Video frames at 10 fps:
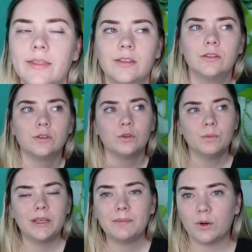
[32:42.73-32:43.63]
The
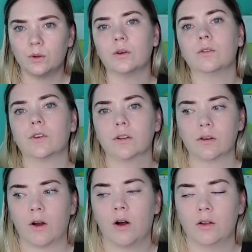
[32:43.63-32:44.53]
Lumme pullover, the
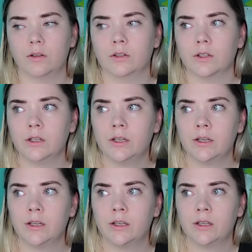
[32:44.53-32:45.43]
collar,
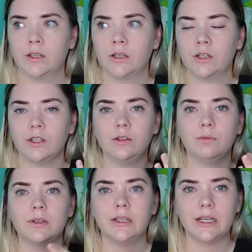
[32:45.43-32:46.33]
you
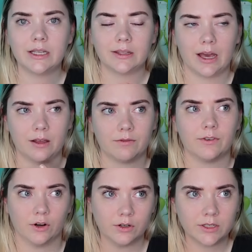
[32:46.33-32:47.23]
knit that
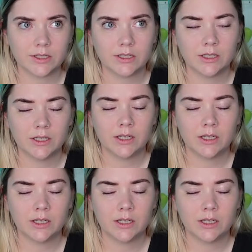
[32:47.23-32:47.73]
first,